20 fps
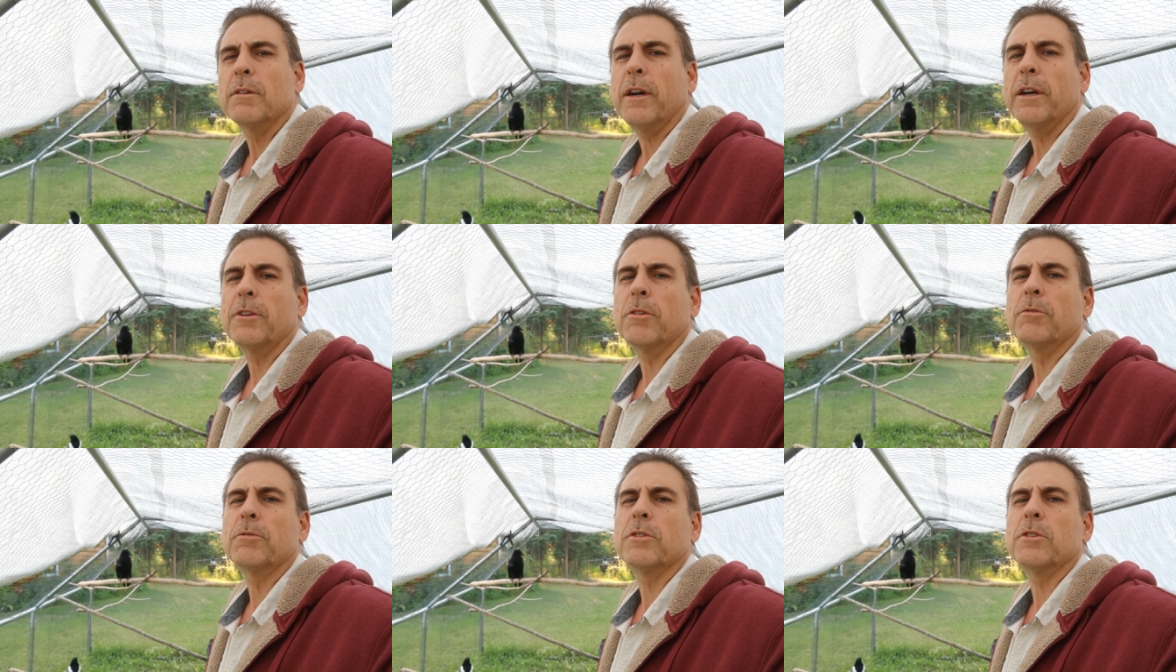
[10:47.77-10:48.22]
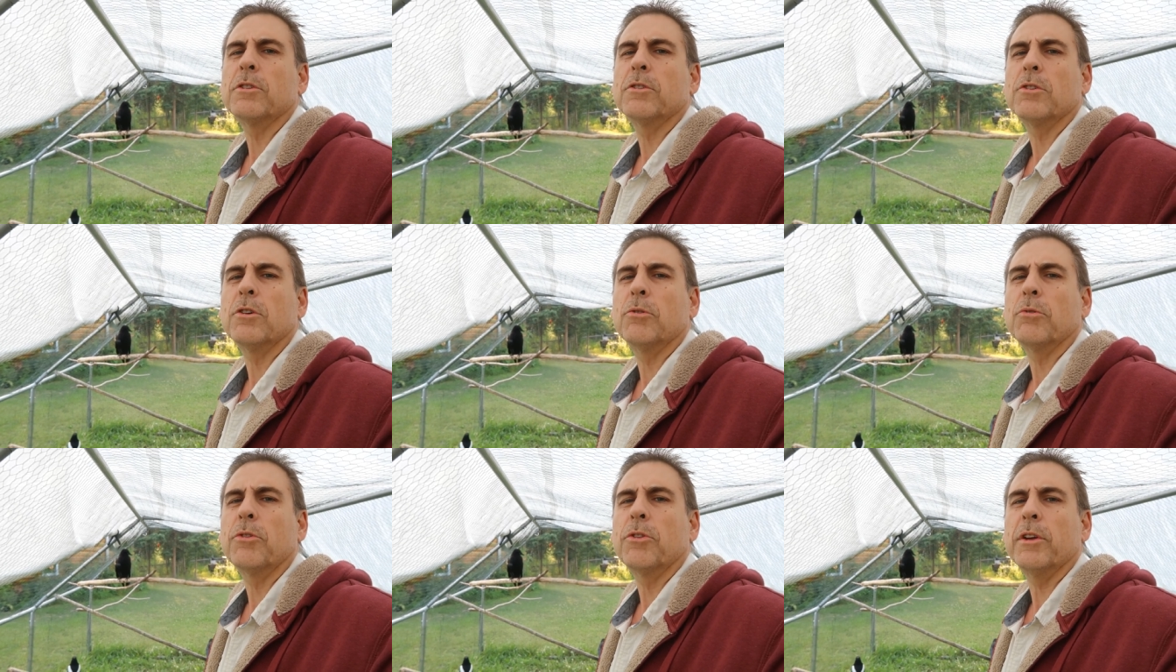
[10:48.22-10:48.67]
I don't just
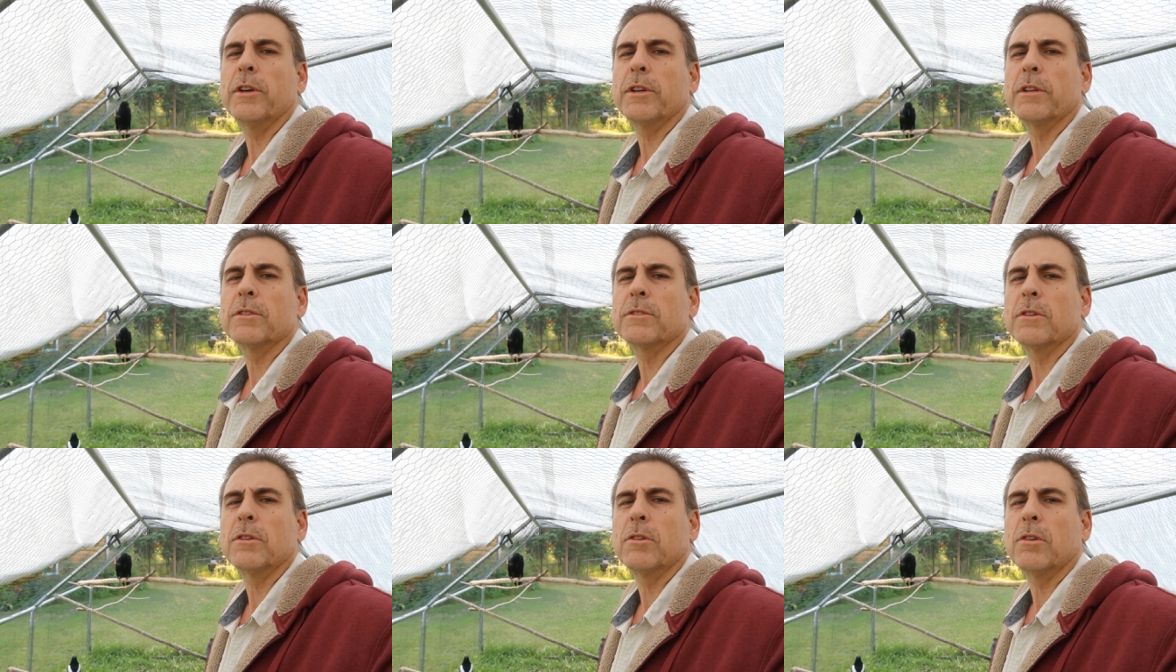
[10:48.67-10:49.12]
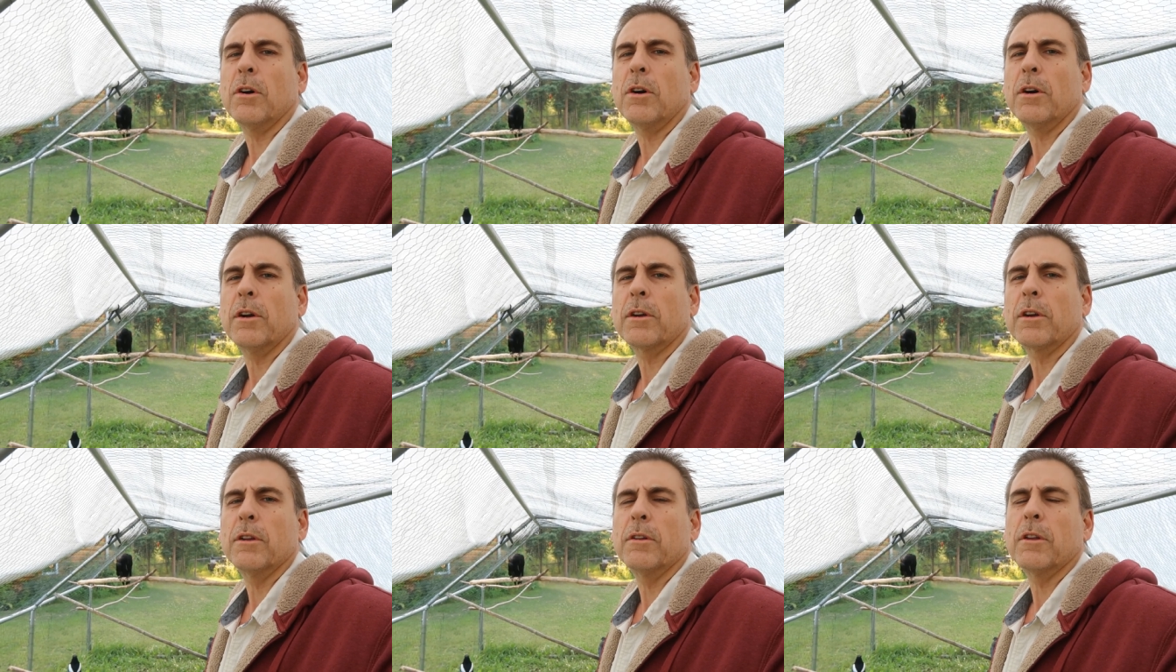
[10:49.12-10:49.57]
show things and
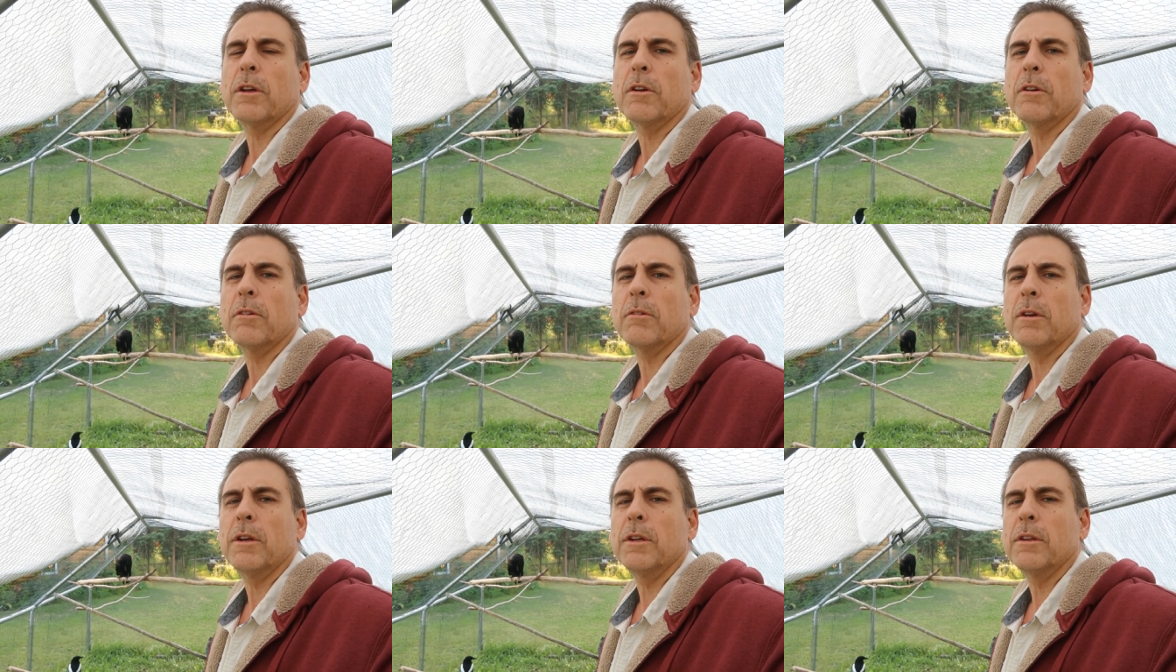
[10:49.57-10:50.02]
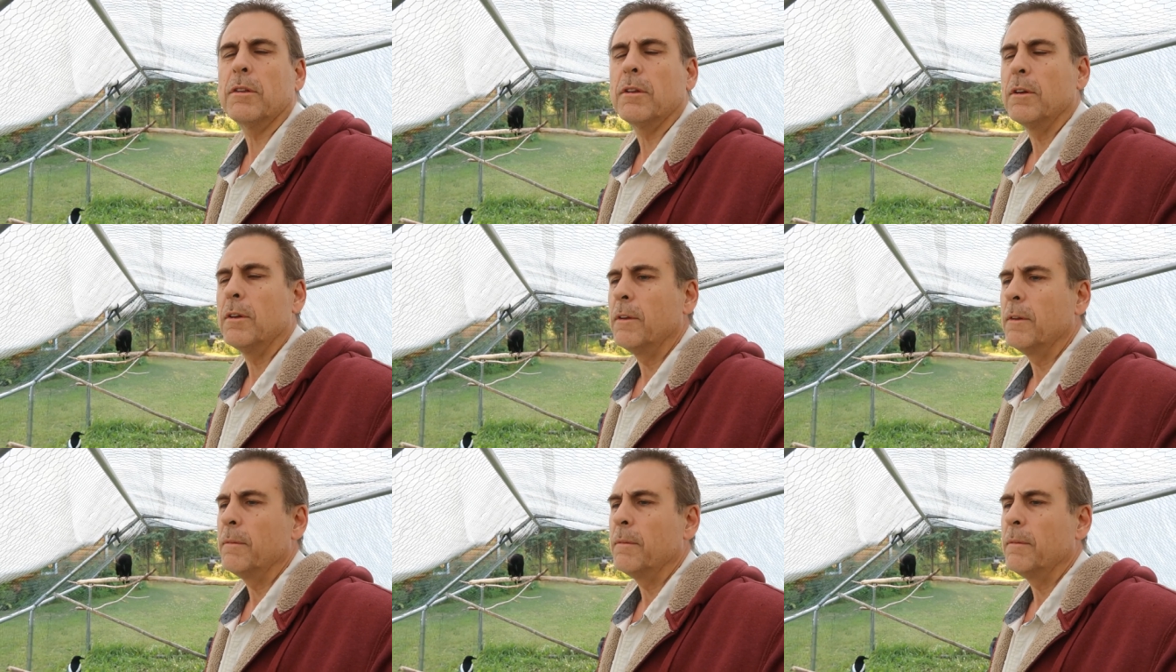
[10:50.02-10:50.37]
talk and narrate.